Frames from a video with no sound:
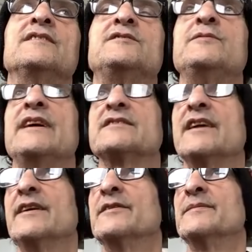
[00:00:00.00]
2 days
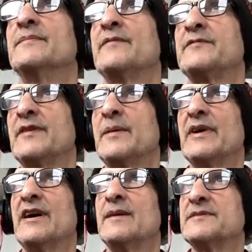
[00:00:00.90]
later after they
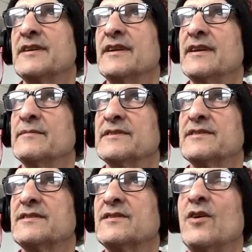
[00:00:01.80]
biopsied it,
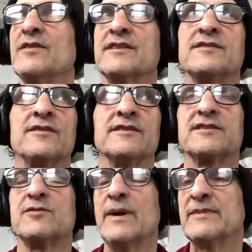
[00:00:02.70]
it's called a
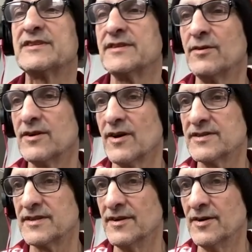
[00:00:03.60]
squamous cell
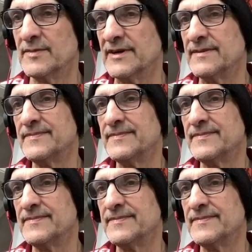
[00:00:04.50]
carcinoma,